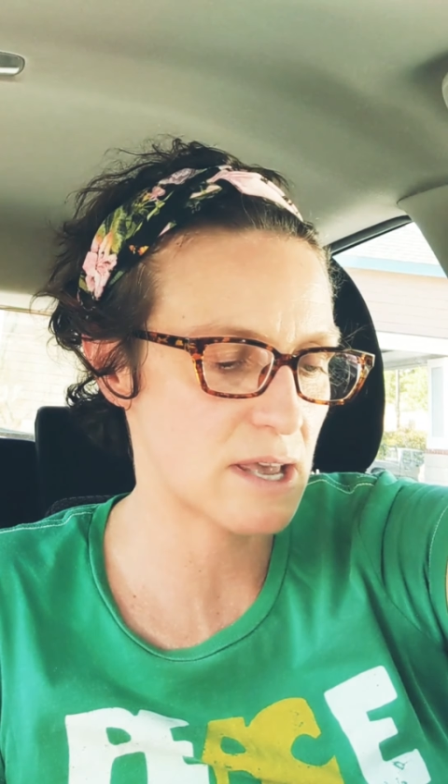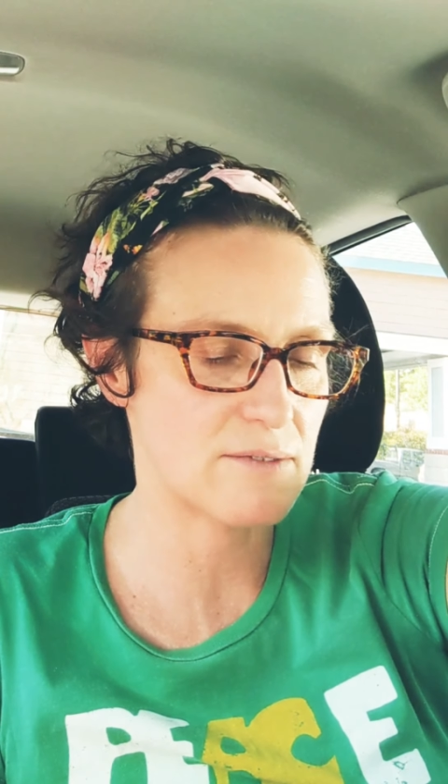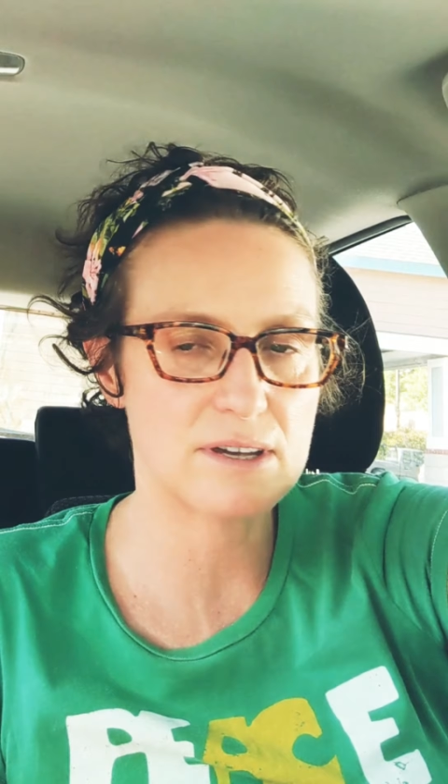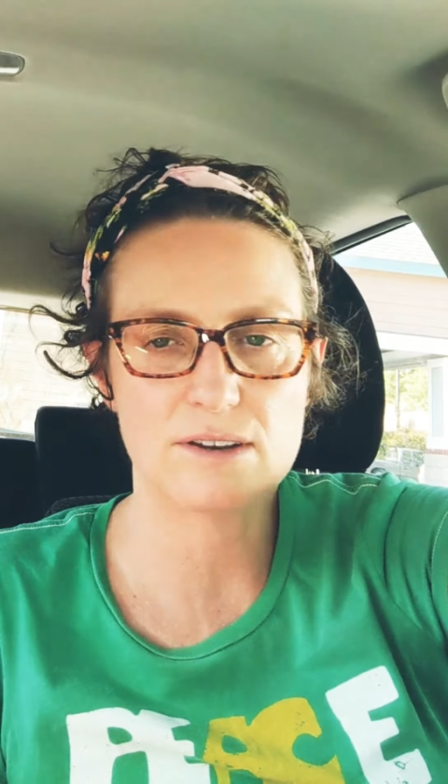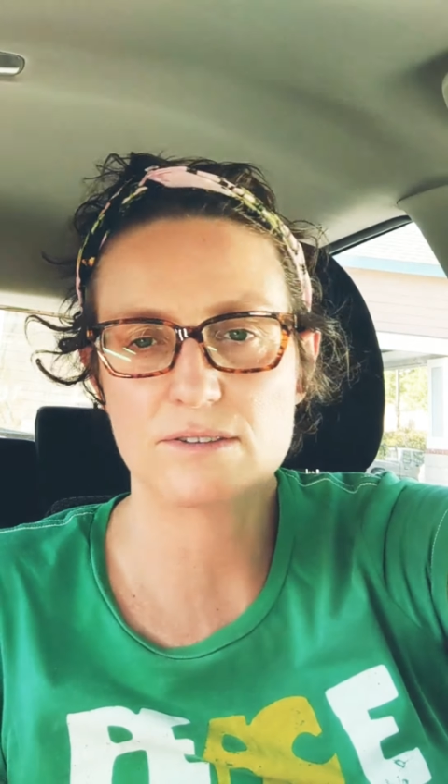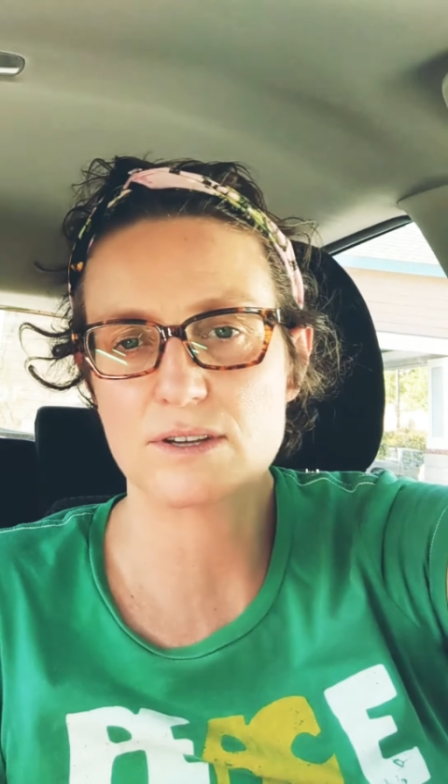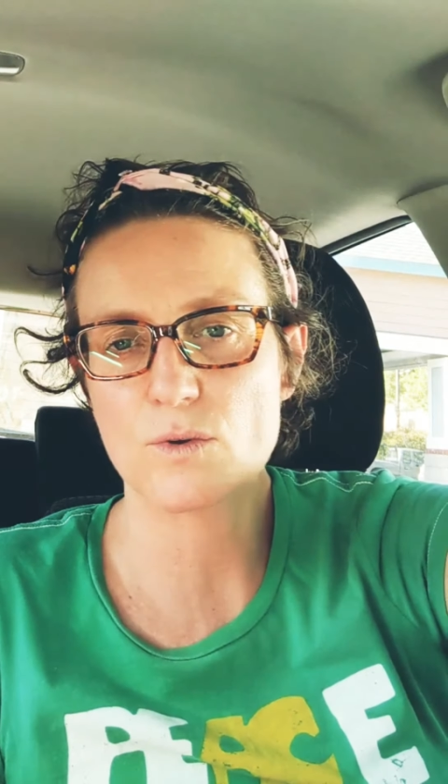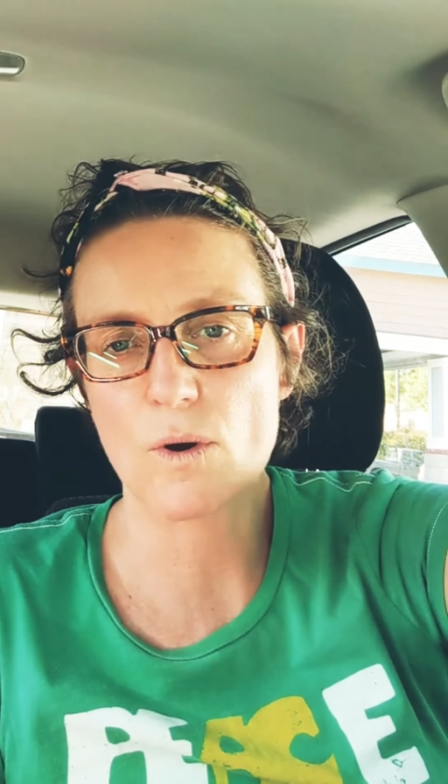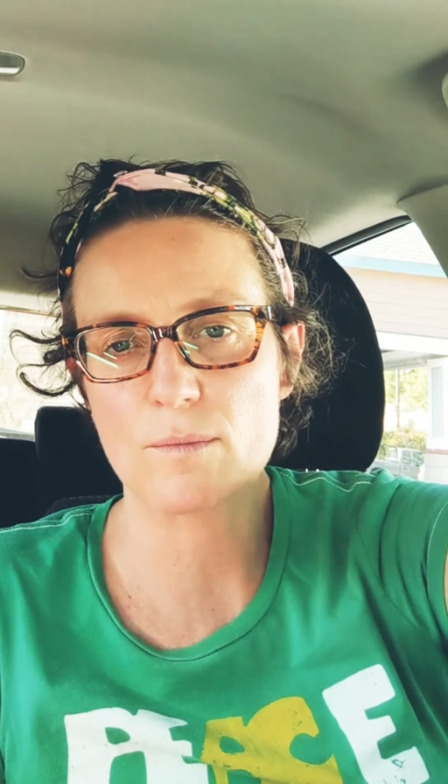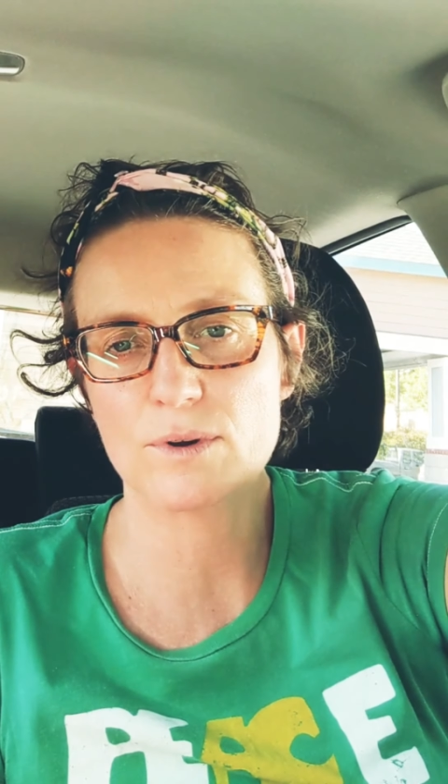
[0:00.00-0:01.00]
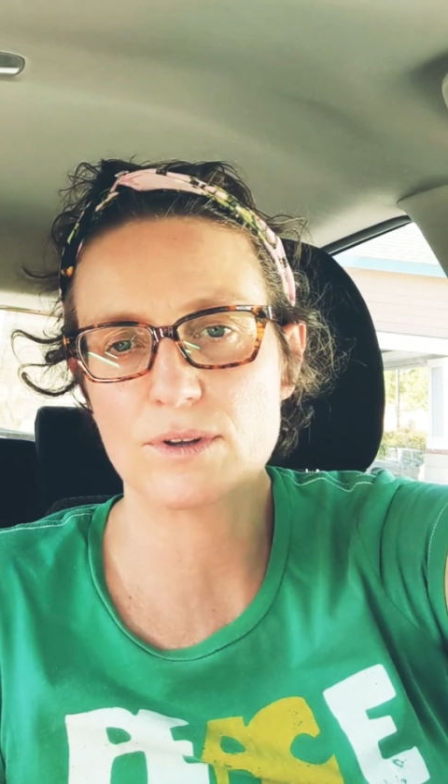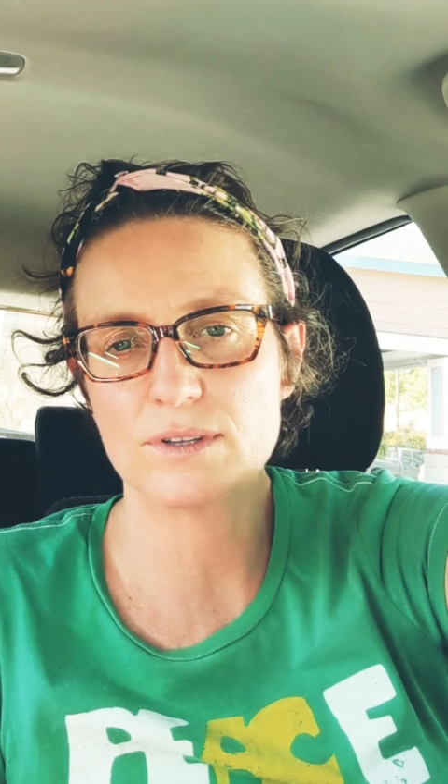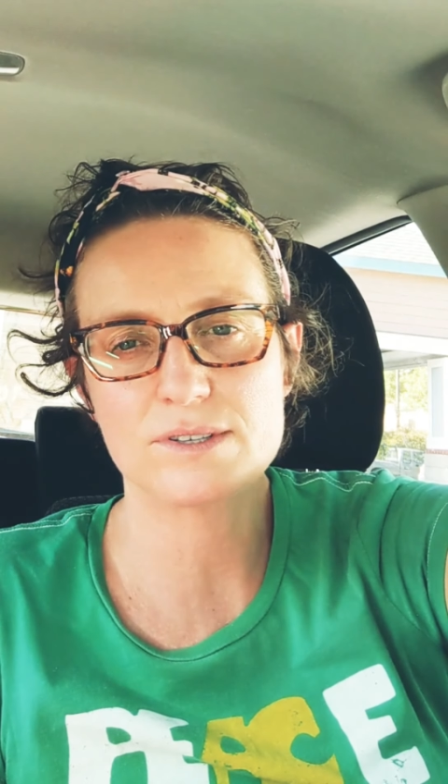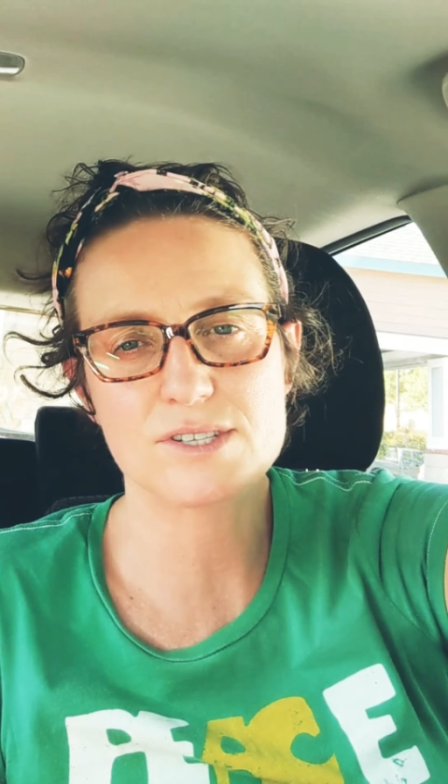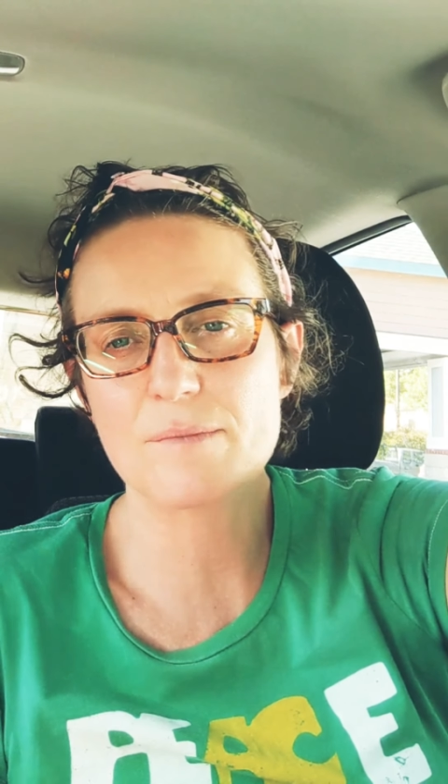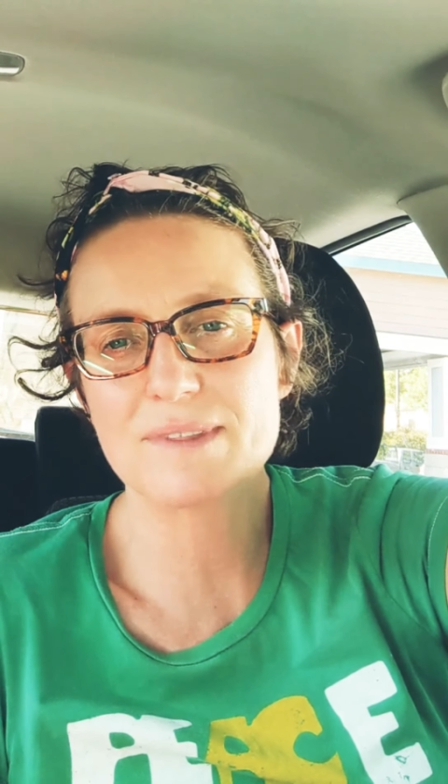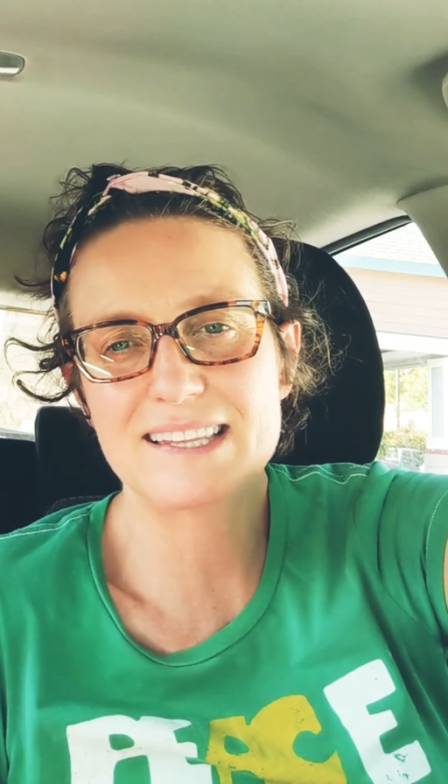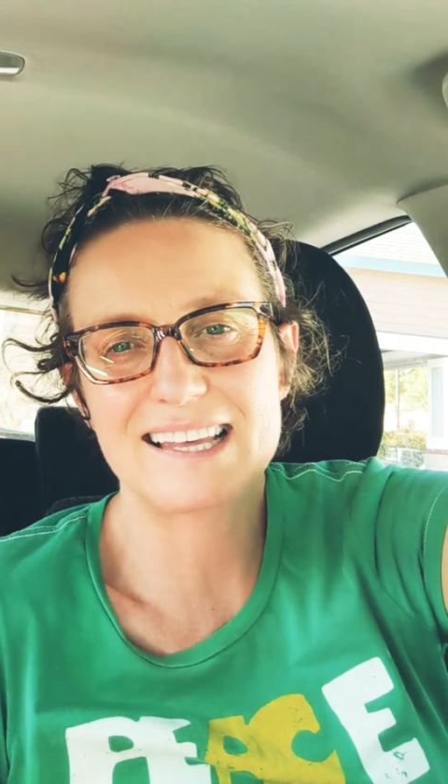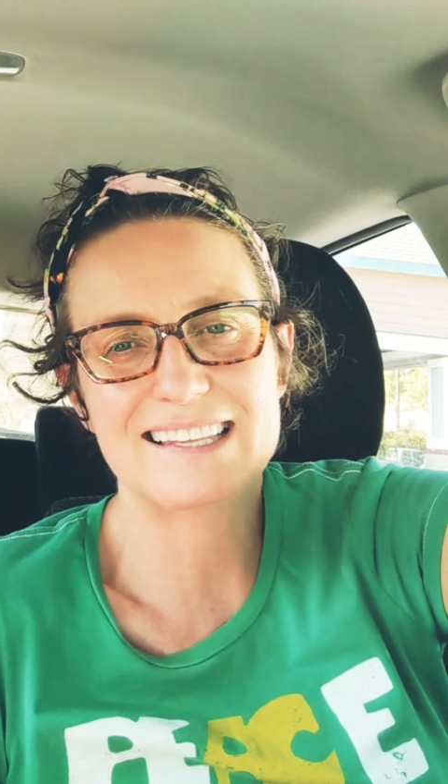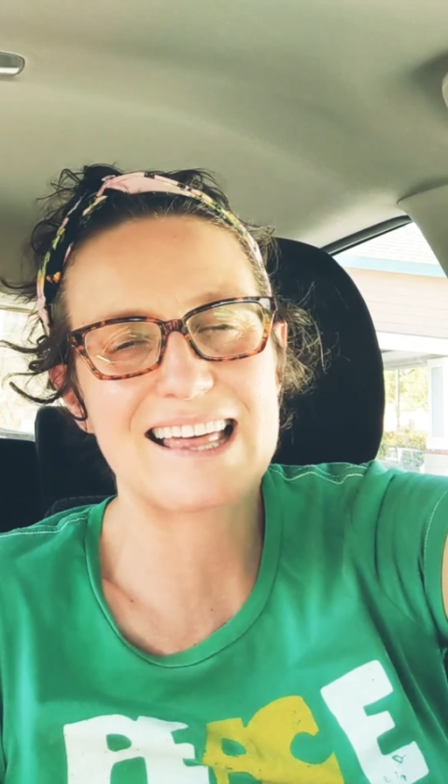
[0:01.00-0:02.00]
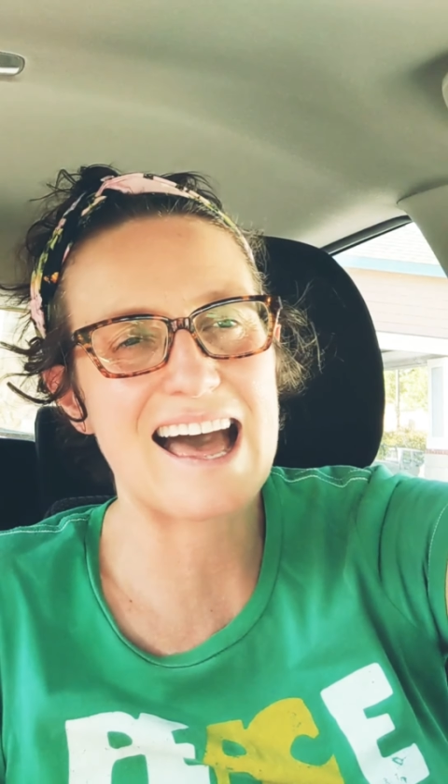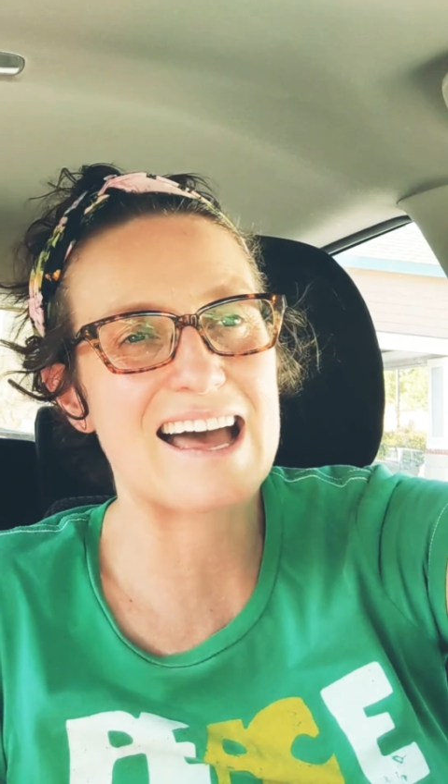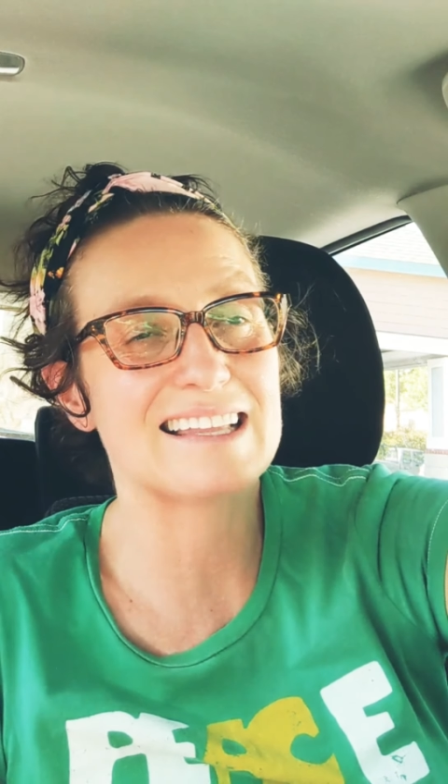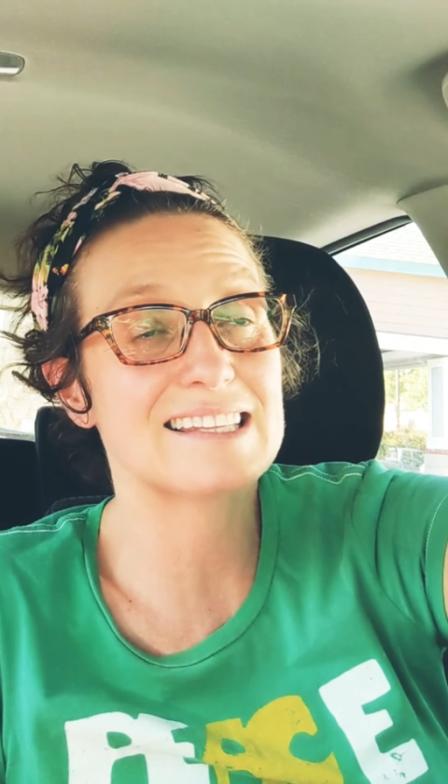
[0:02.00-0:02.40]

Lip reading: heavier than normal or something like that,